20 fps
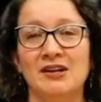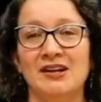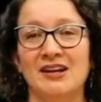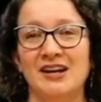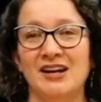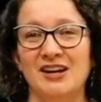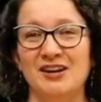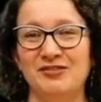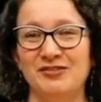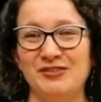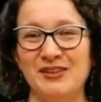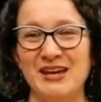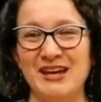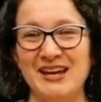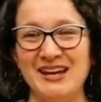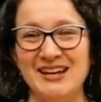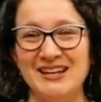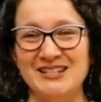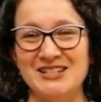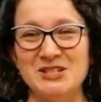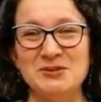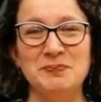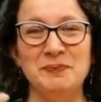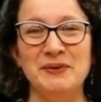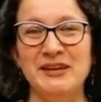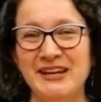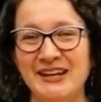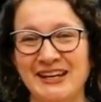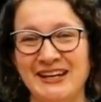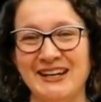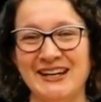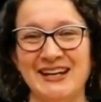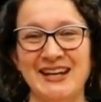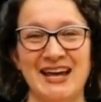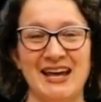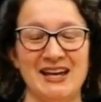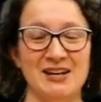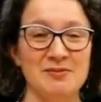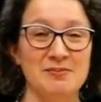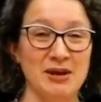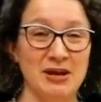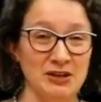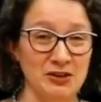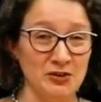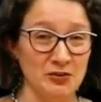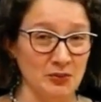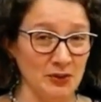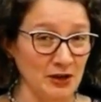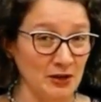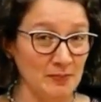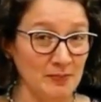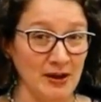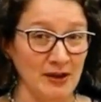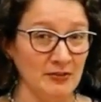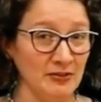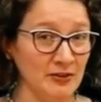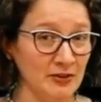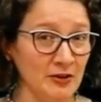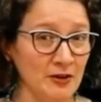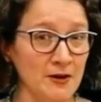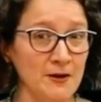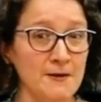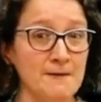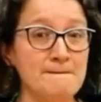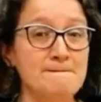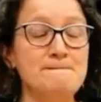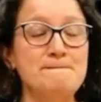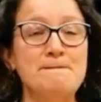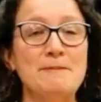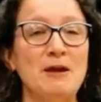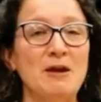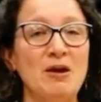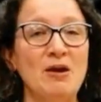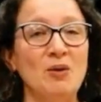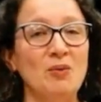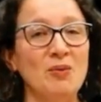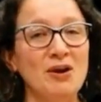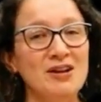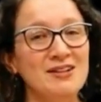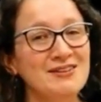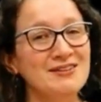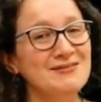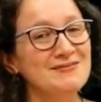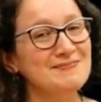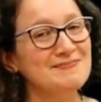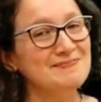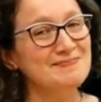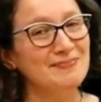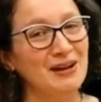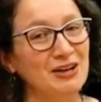if they speak in an animated way about the art. Well, my